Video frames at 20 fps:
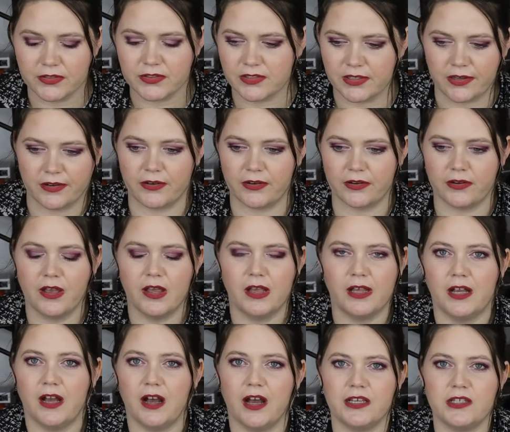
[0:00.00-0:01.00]
So
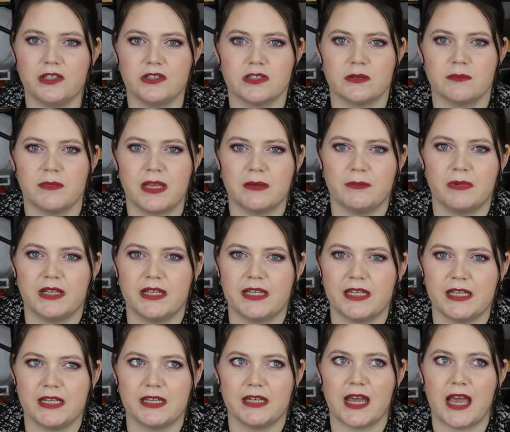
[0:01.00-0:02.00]
I use the
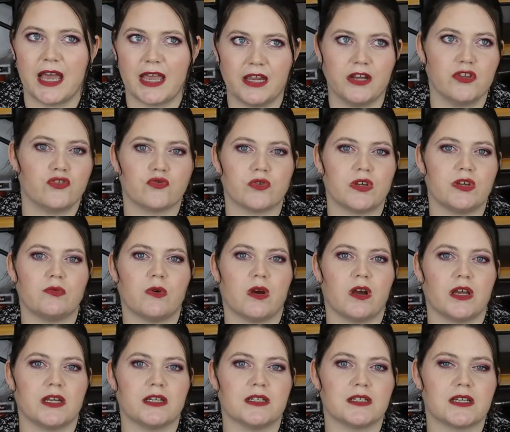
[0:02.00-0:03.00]
Maybelline Age
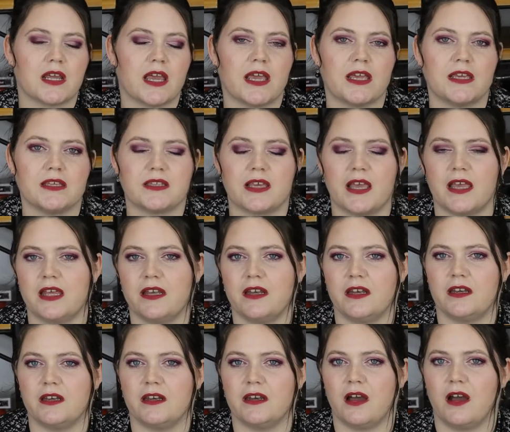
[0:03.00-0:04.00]
Rewind as
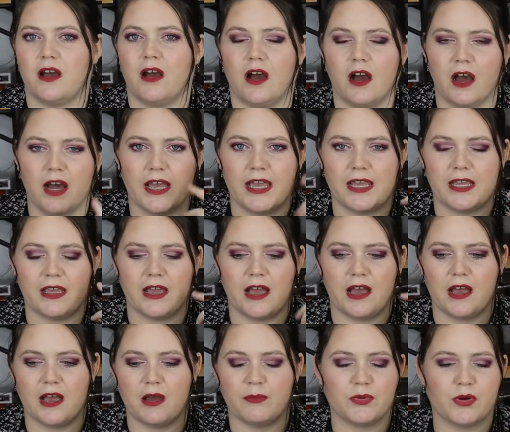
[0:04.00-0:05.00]
an
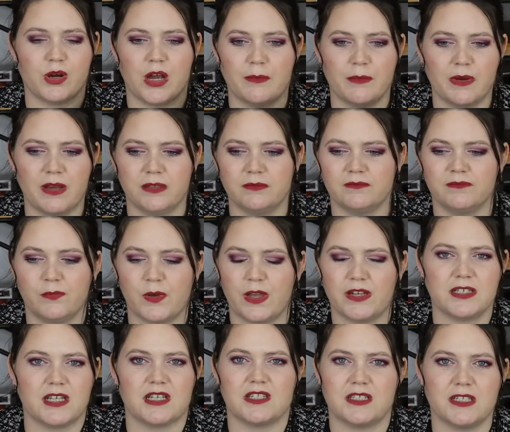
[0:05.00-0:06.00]
eye primer.
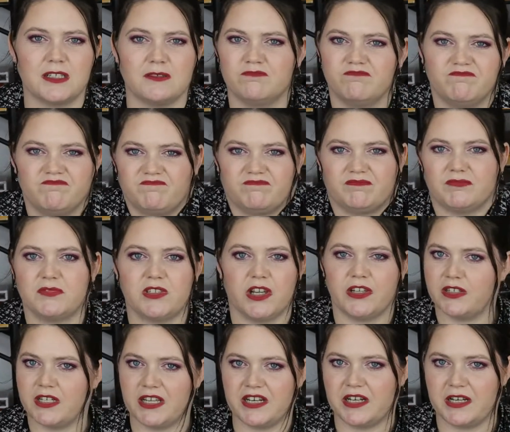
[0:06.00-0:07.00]
Fantastic.
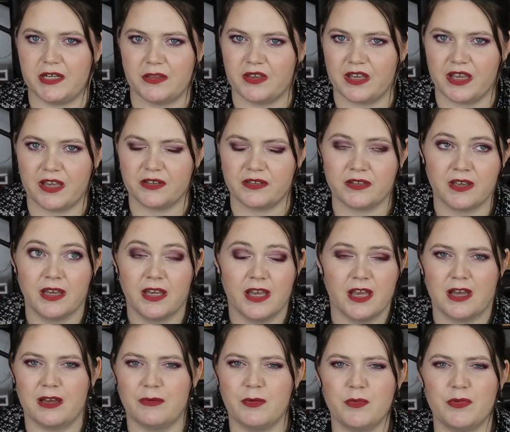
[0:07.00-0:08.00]
Don't need anything else.
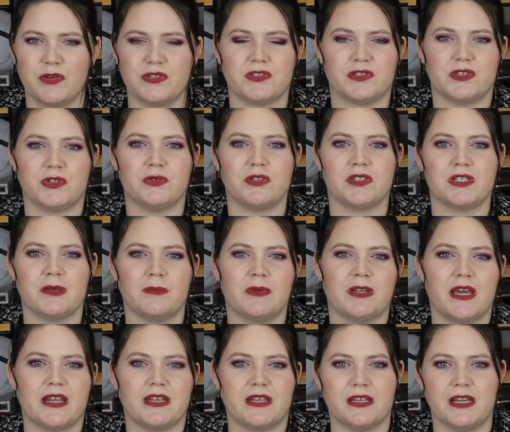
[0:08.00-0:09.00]
I'm almost too
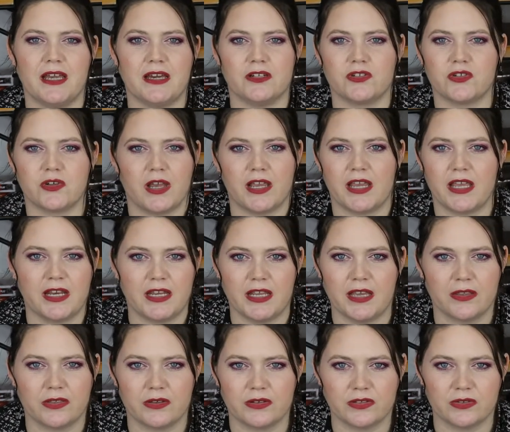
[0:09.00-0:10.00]
intimidated now to try any
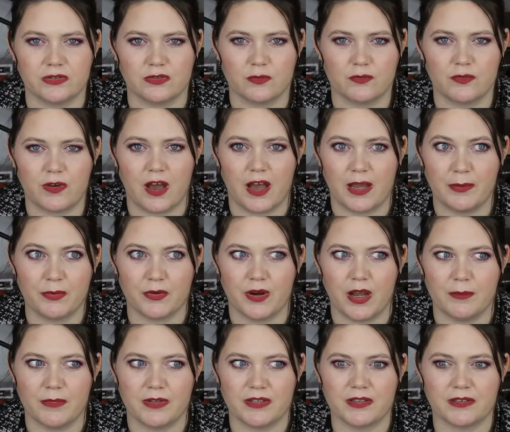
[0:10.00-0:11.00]
other sort of eye
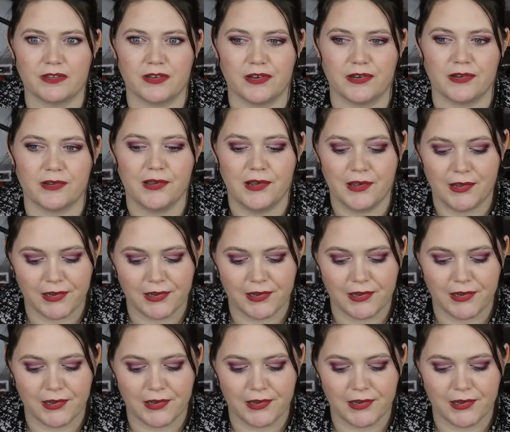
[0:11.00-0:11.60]
primers. So